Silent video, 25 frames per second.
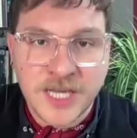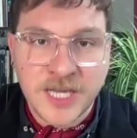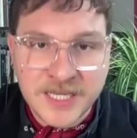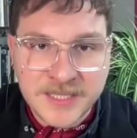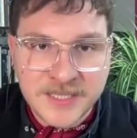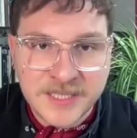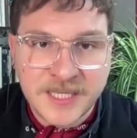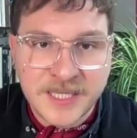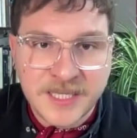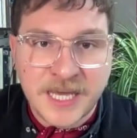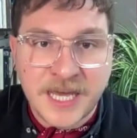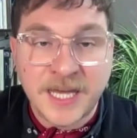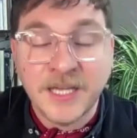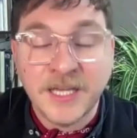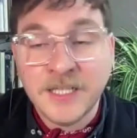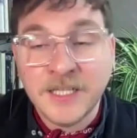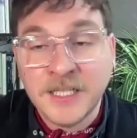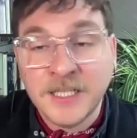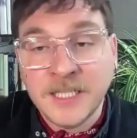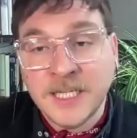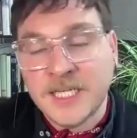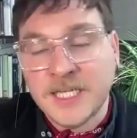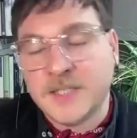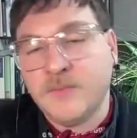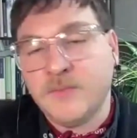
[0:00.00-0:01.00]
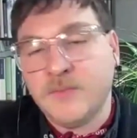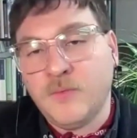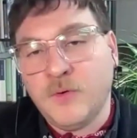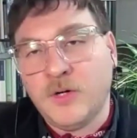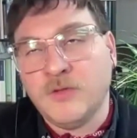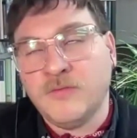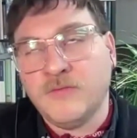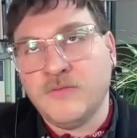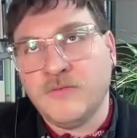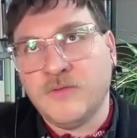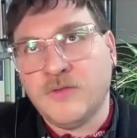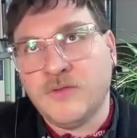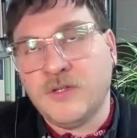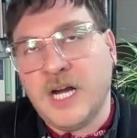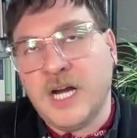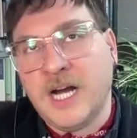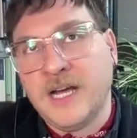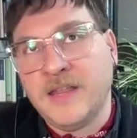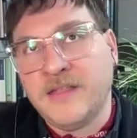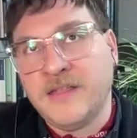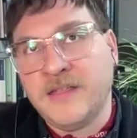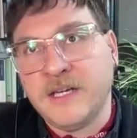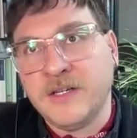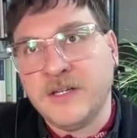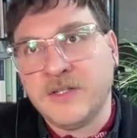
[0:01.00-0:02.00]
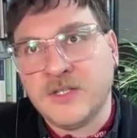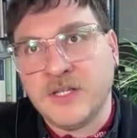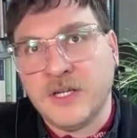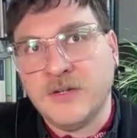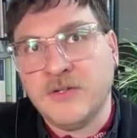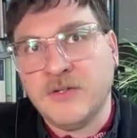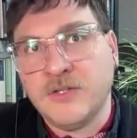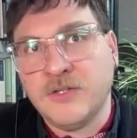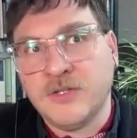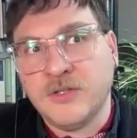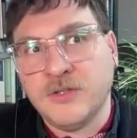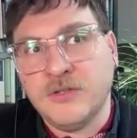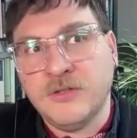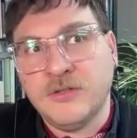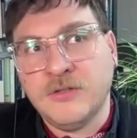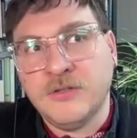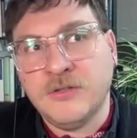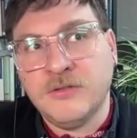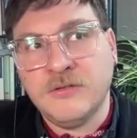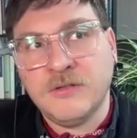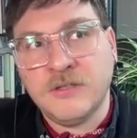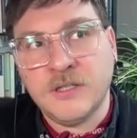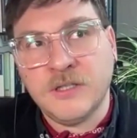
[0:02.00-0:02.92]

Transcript: etiquette it's what i think social